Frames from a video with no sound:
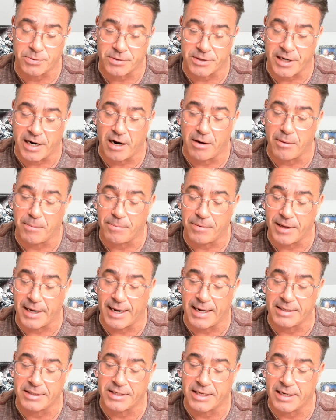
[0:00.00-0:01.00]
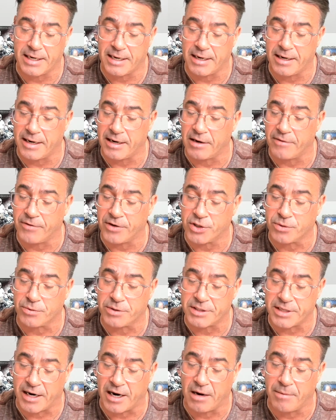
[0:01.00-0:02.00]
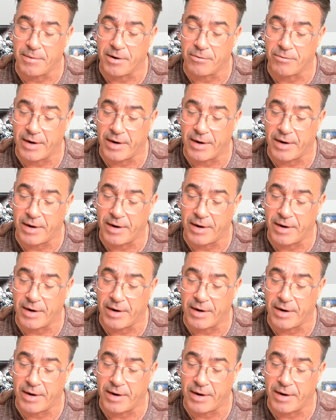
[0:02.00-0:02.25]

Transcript: retirement plans, and in individual retirement